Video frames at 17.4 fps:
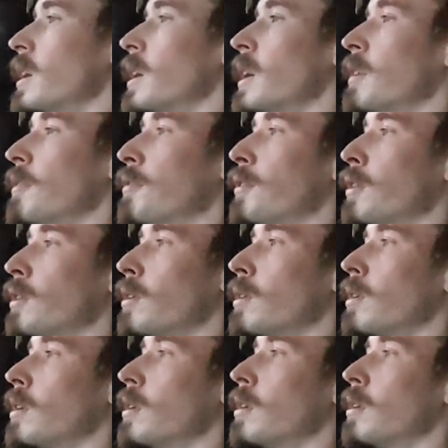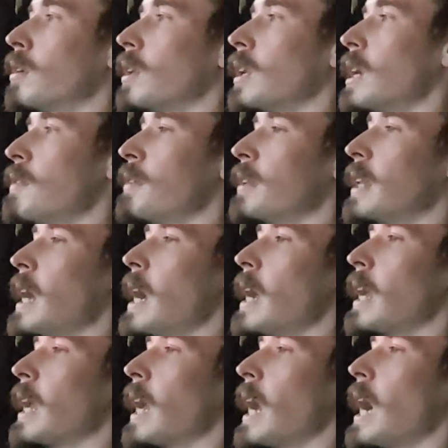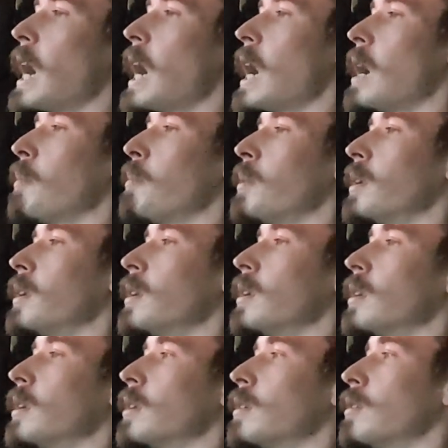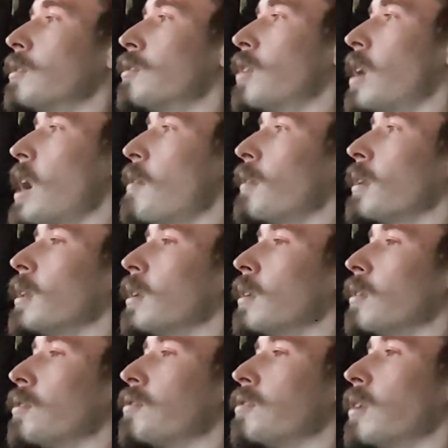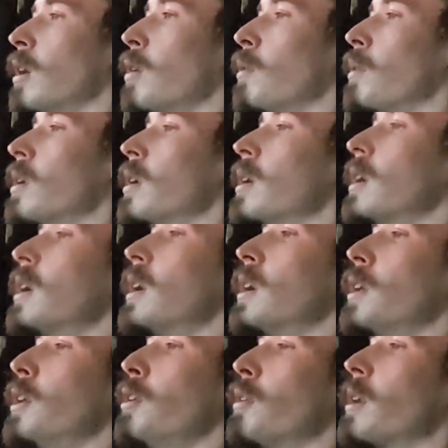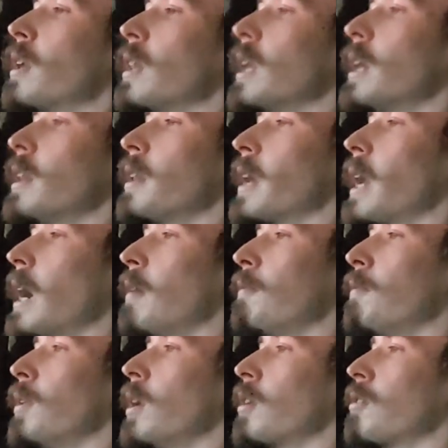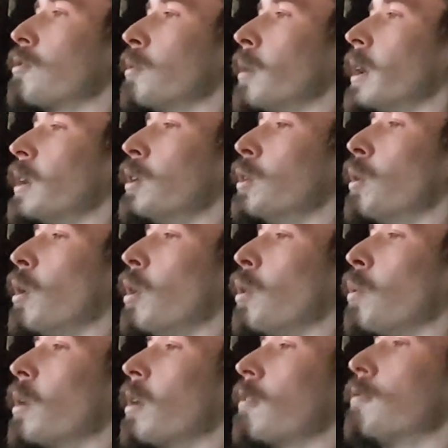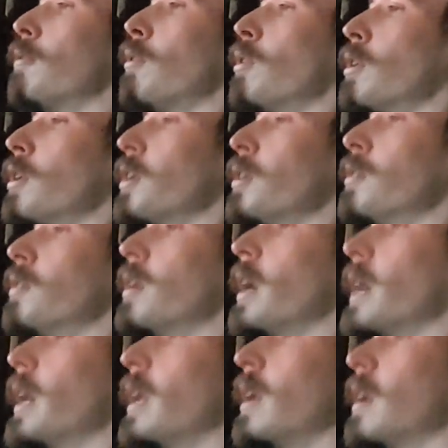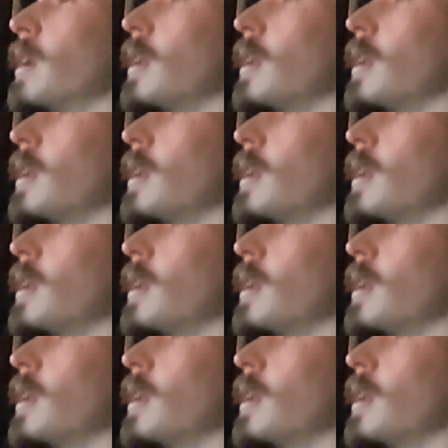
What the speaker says: if you're leaving that gap and driving a little slower, you can let the gap fluctuate and do all the work for you. And